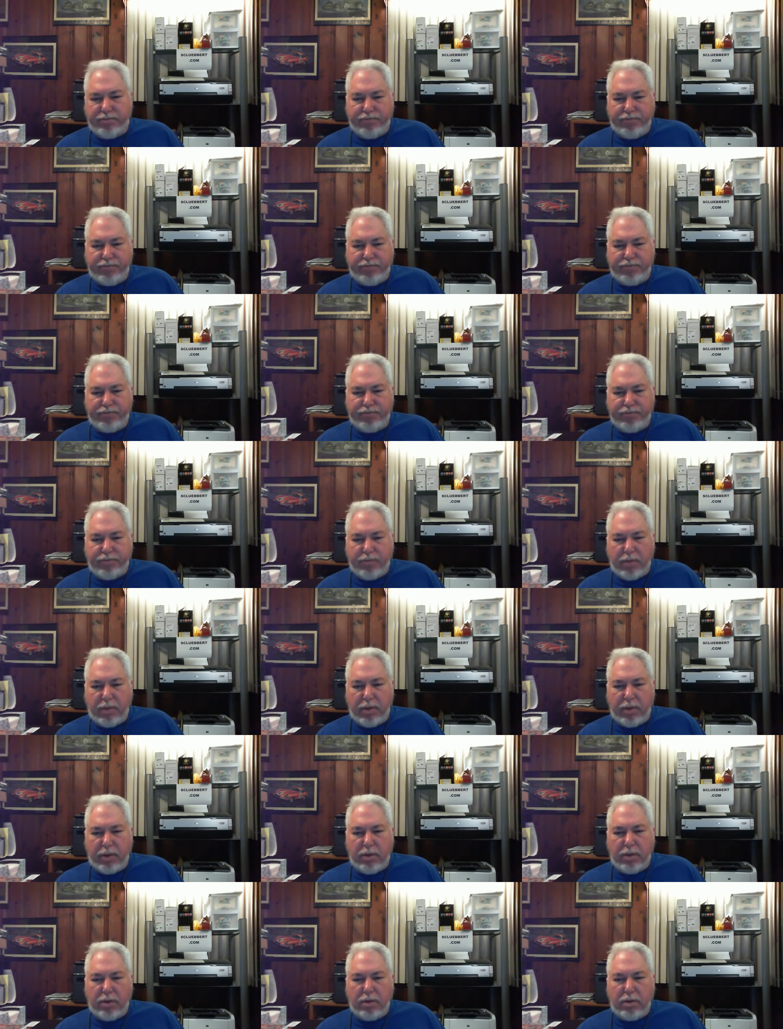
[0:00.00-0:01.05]

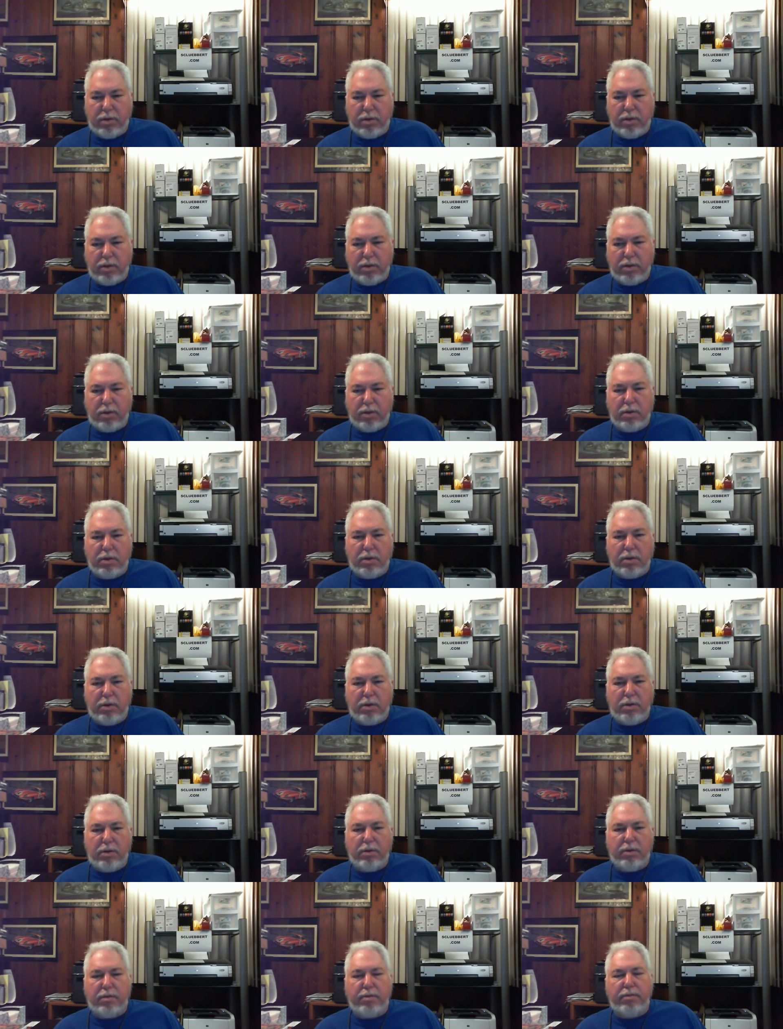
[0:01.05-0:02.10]

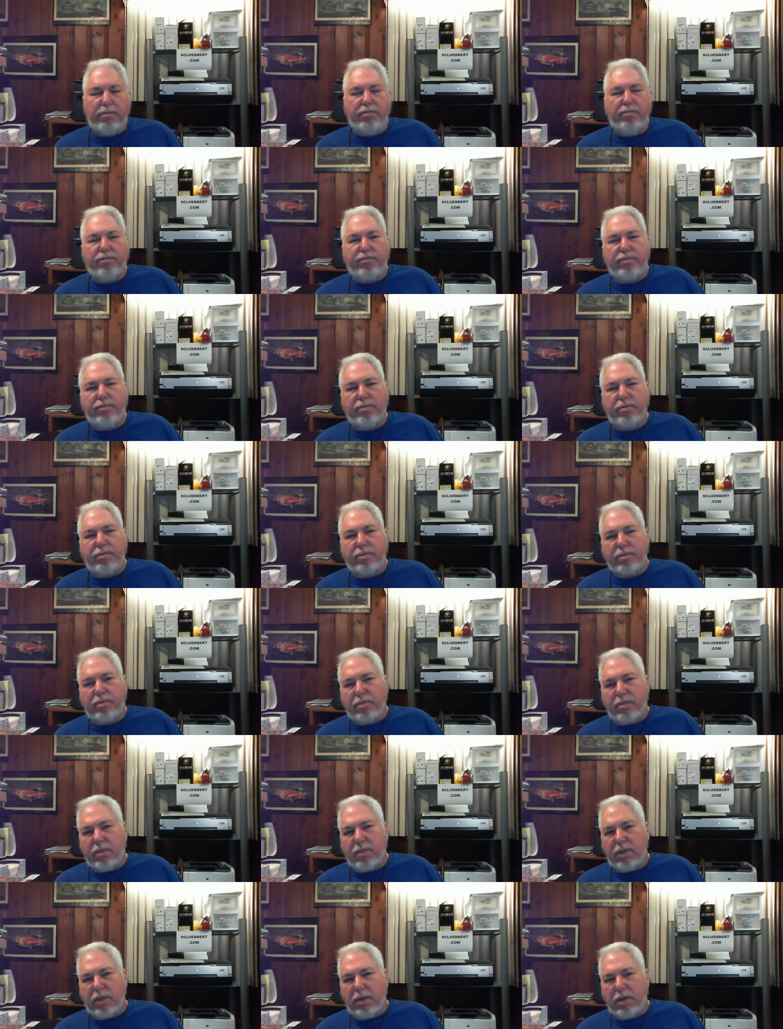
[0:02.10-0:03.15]

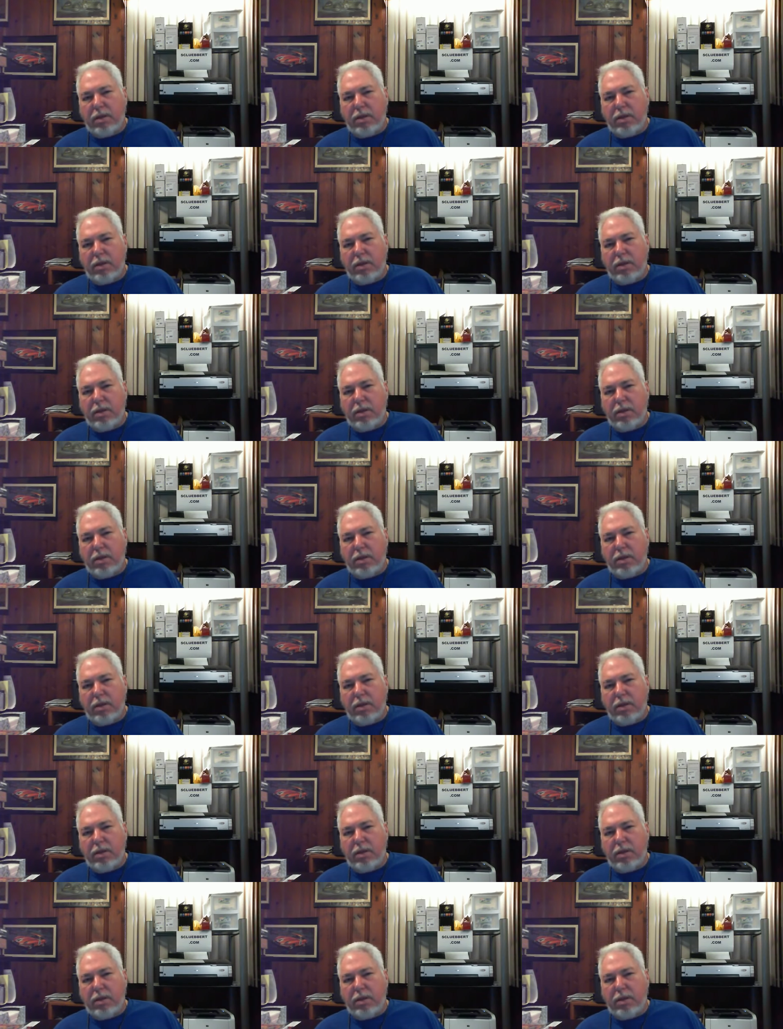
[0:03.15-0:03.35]
Nothing is said.